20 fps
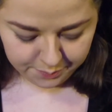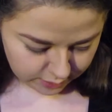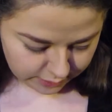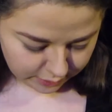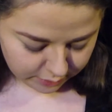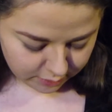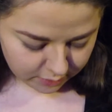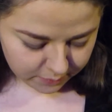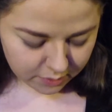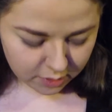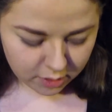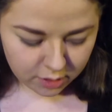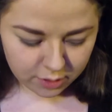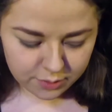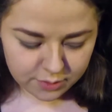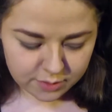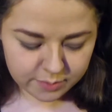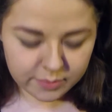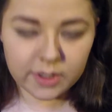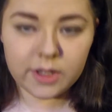Now I think I'm going to
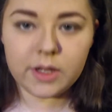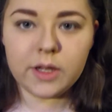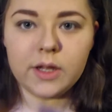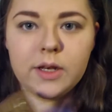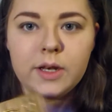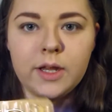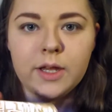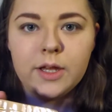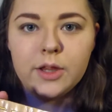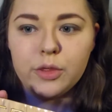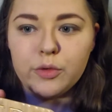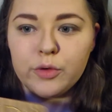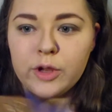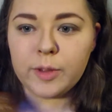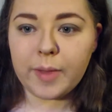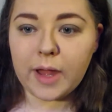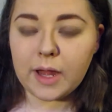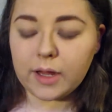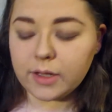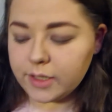use my Naked 3
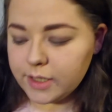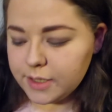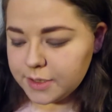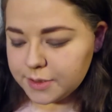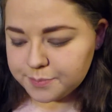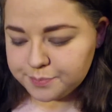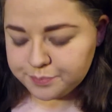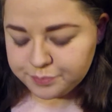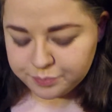palette